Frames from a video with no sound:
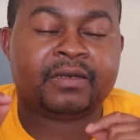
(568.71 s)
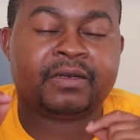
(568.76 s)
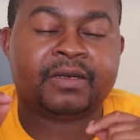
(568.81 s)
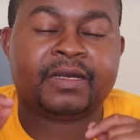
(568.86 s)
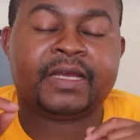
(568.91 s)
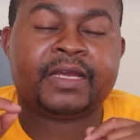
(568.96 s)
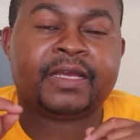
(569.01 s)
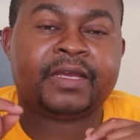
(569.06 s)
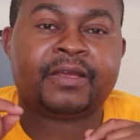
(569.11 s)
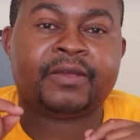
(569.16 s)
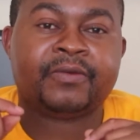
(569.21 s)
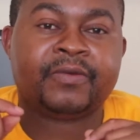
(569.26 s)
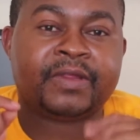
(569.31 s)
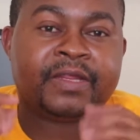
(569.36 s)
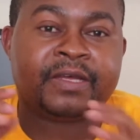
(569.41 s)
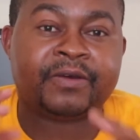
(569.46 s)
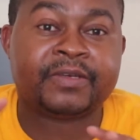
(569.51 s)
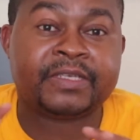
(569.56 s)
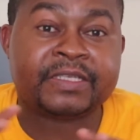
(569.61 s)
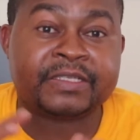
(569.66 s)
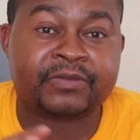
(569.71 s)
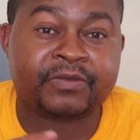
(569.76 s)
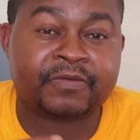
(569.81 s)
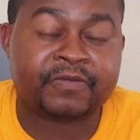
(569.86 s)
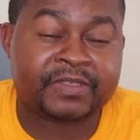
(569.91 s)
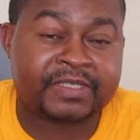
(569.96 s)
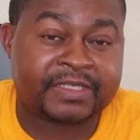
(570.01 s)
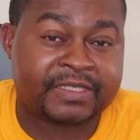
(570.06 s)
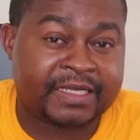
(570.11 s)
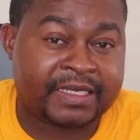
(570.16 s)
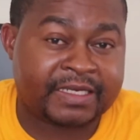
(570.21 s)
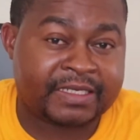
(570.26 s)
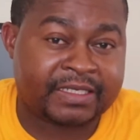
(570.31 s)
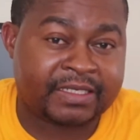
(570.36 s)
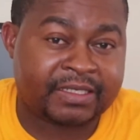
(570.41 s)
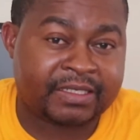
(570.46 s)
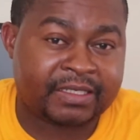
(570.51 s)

like without a soft start?